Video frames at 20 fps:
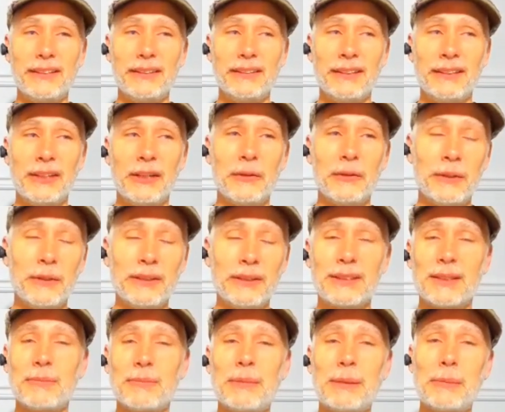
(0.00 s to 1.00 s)
what
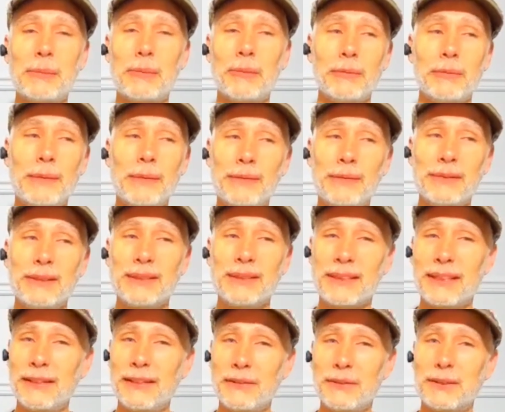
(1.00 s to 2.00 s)
some people would maybe
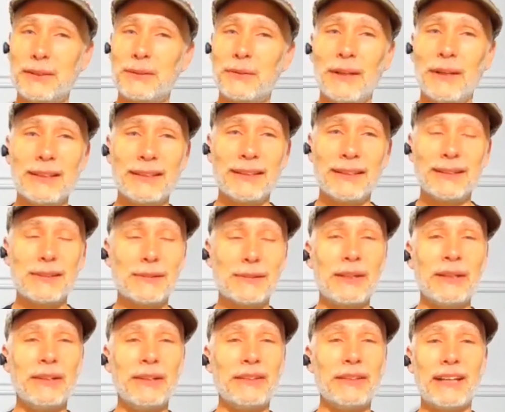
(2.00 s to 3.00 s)
say was sweating and
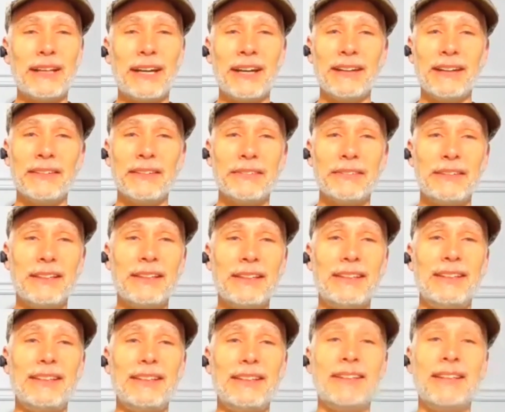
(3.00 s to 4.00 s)
swearing kind of,
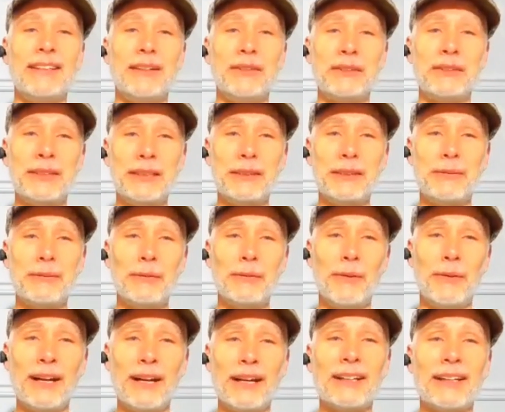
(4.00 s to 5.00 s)

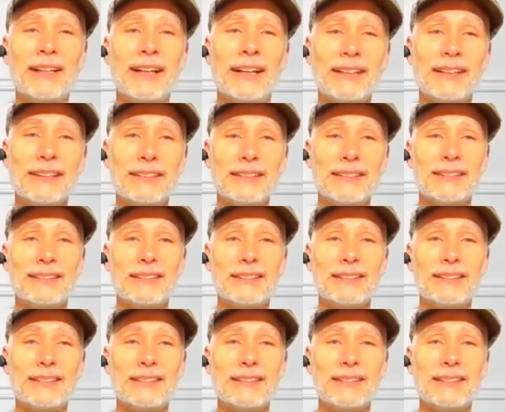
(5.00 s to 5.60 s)
DDPY class.